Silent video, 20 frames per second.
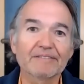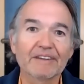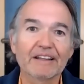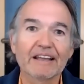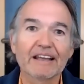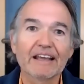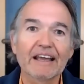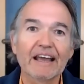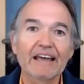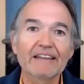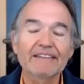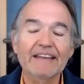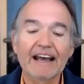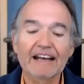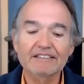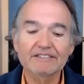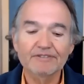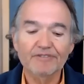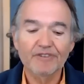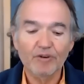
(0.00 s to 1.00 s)
And that's
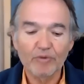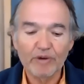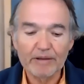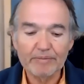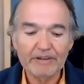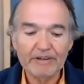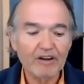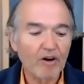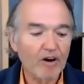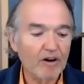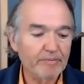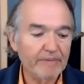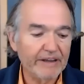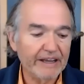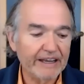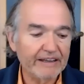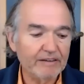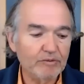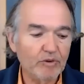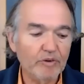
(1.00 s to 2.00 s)
for women or
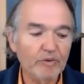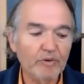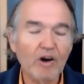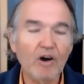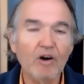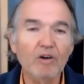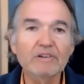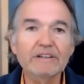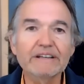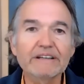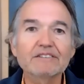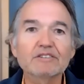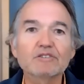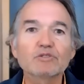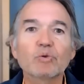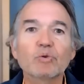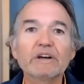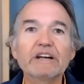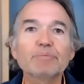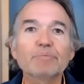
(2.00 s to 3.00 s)
men where we're only
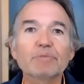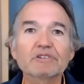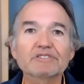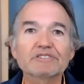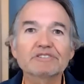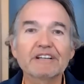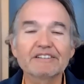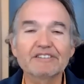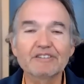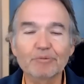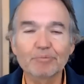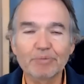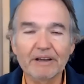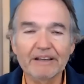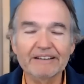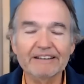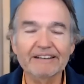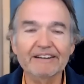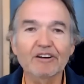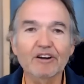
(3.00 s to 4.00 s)
20%
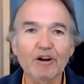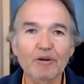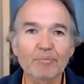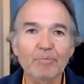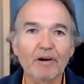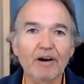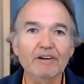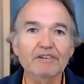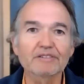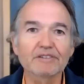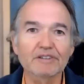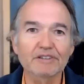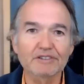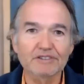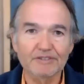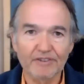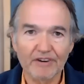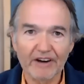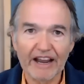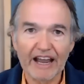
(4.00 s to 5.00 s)
dependent on our partners
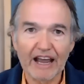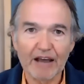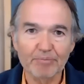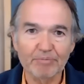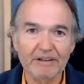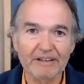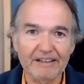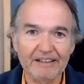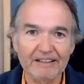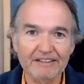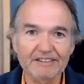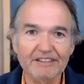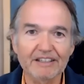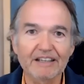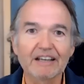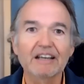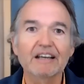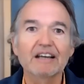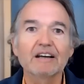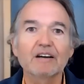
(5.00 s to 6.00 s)
for happiness.
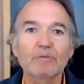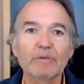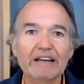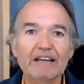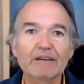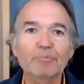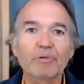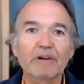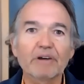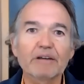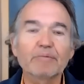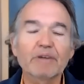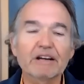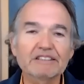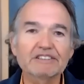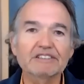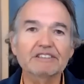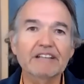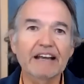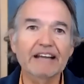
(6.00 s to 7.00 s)
We can pretty much
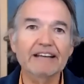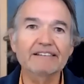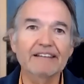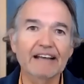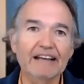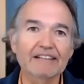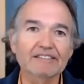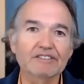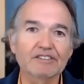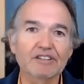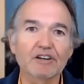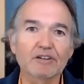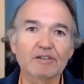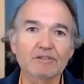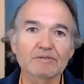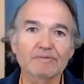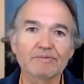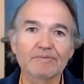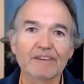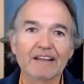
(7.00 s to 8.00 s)
stay in that zone
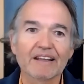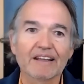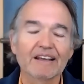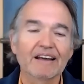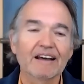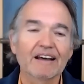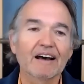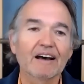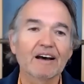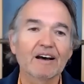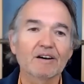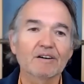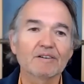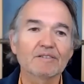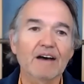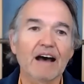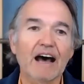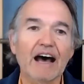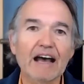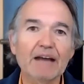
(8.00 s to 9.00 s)
of
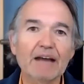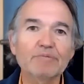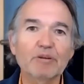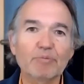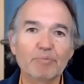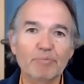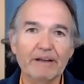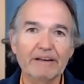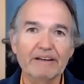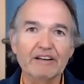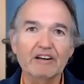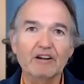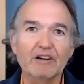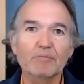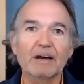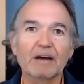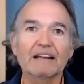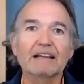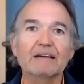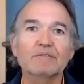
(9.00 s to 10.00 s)
I'm dependent on my
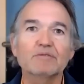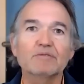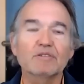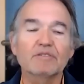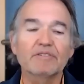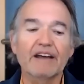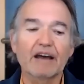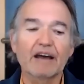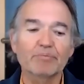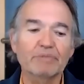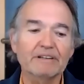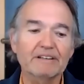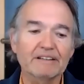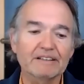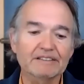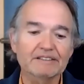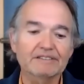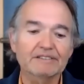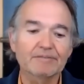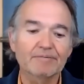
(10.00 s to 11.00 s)
level of
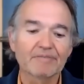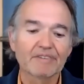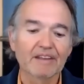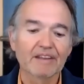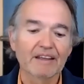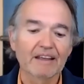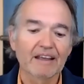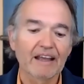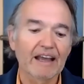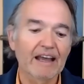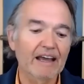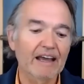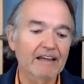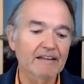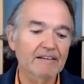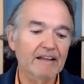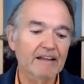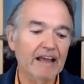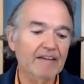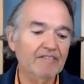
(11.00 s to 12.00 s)
happiness. And
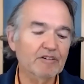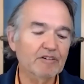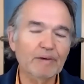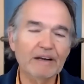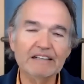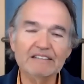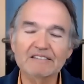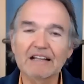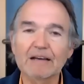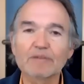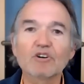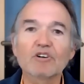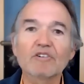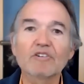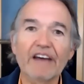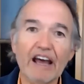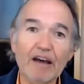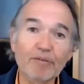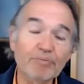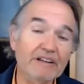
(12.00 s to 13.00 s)
everybody's level of
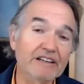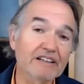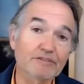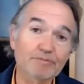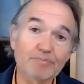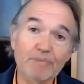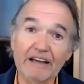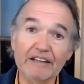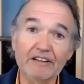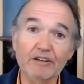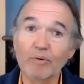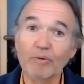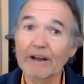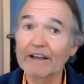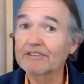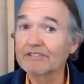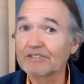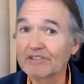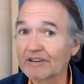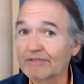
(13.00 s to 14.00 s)
happiness, by the way, is
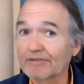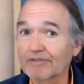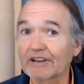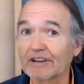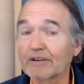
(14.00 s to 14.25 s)
different.